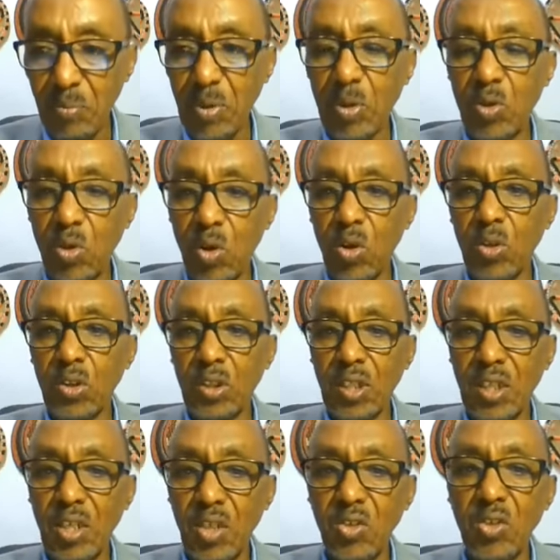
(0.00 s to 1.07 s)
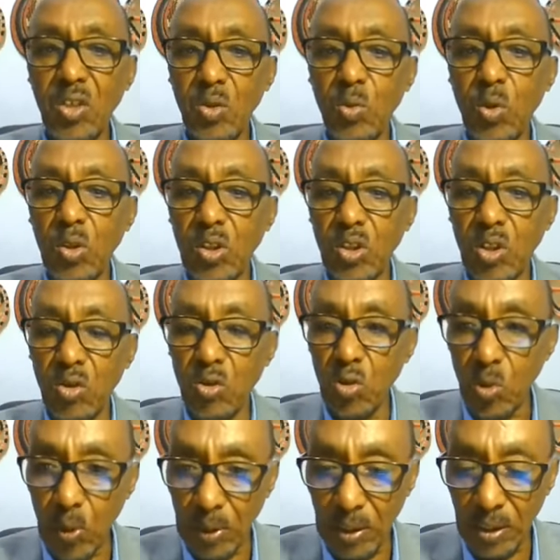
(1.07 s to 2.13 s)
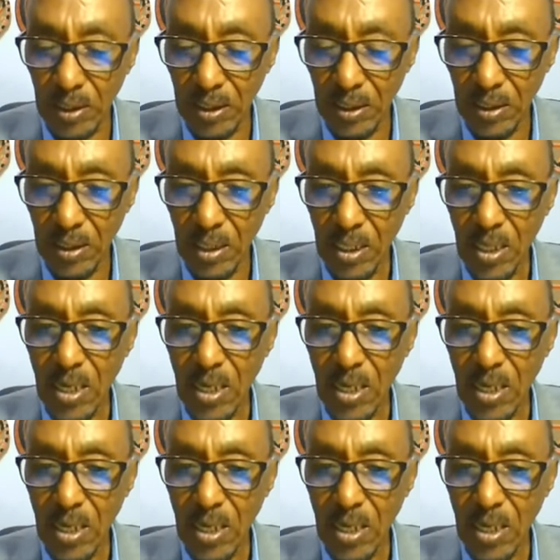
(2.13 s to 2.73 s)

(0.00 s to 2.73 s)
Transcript: because the country was in ruins